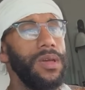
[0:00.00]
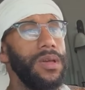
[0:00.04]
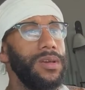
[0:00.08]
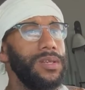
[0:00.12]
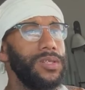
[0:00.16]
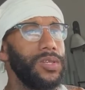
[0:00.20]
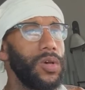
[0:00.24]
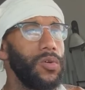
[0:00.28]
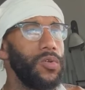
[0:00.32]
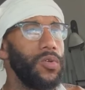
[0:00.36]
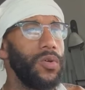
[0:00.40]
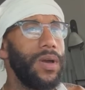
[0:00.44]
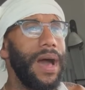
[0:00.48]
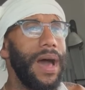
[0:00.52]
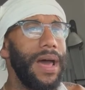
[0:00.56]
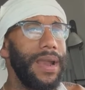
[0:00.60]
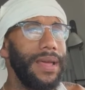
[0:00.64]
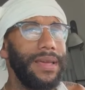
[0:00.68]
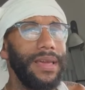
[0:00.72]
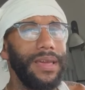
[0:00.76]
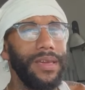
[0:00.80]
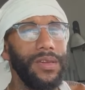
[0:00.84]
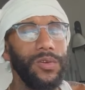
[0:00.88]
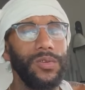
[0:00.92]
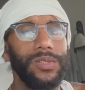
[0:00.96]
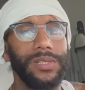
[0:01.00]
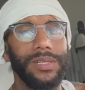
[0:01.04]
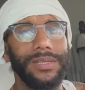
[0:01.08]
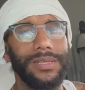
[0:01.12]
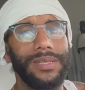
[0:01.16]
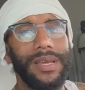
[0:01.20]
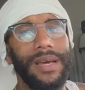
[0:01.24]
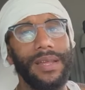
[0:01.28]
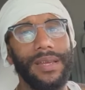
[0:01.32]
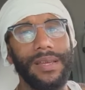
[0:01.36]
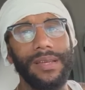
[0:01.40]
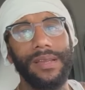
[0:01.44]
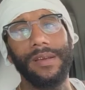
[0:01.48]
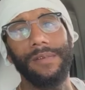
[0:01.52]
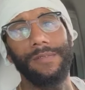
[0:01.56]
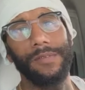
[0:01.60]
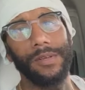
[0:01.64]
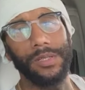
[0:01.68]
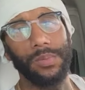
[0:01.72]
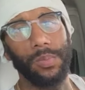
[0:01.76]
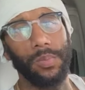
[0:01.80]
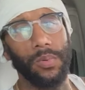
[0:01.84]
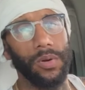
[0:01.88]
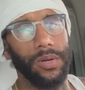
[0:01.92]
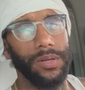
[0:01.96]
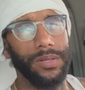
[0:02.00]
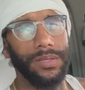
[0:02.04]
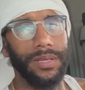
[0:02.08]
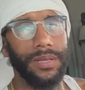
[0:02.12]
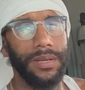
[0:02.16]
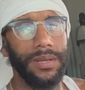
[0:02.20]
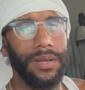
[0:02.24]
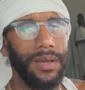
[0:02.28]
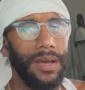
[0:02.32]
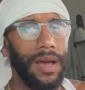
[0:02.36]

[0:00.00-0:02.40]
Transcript: So you got to get used to studying different sports.